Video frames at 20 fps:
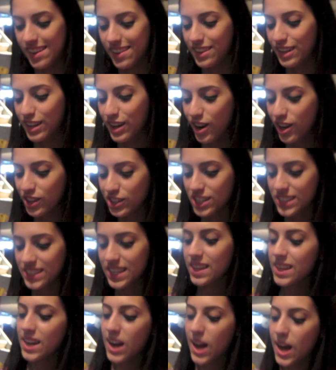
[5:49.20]
The girl just
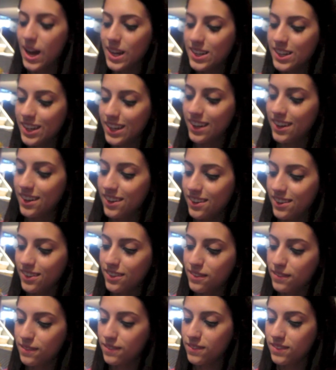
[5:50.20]
said that I could,
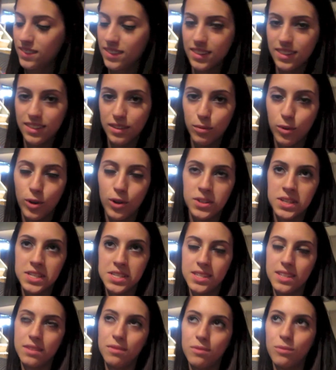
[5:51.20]
well,
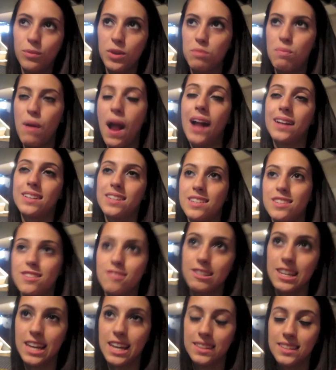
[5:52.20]
cause mm -hmm. with practice
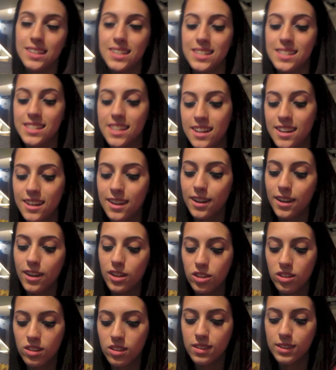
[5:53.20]
you get this,
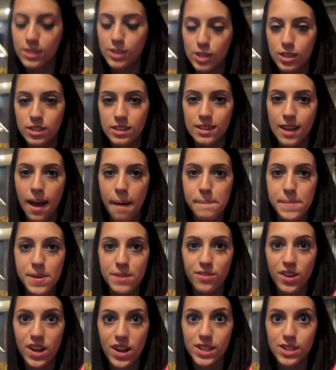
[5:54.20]
just not be
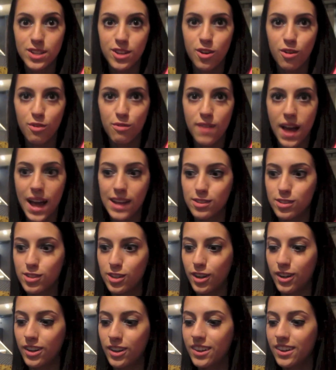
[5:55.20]
afraid to go
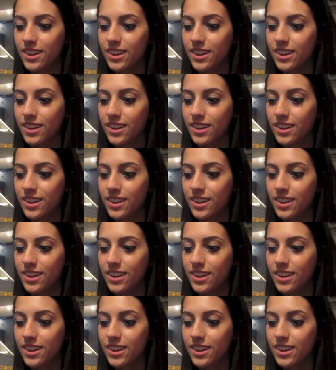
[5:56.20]
faster.